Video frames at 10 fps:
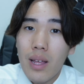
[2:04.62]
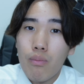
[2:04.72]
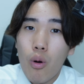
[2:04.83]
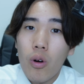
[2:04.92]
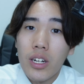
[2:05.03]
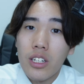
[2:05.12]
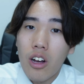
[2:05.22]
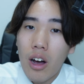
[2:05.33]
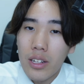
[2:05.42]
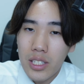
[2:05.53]
important
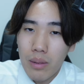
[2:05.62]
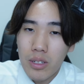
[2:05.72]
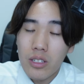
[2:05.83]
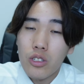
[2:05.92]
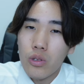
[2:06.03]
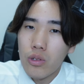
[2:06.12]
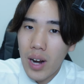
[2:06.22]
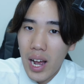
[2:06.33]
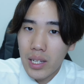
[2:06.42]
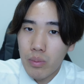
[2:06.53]
concept to
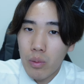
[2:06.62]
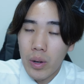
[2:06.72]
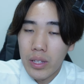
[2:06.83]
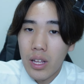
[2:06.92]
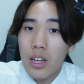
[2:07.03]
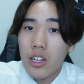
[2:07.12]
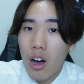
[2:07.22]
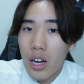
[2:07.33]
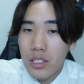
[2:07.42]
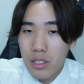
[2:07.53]
grasp with
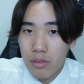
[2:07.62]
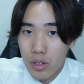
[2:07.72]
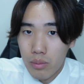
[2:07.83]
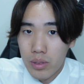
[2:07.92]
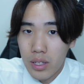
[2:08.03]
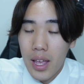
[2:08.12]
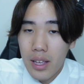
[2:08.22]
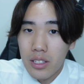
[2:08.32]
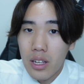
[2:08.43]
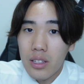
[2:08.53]
causative verbs
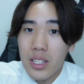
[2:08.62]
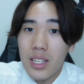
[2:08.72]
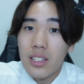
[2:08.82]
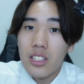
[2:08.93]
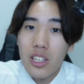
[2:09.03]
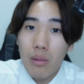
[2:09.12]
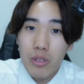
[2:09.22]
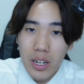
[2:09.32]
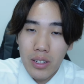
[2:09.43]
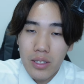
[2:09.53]
is the
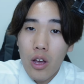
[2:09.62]
subject.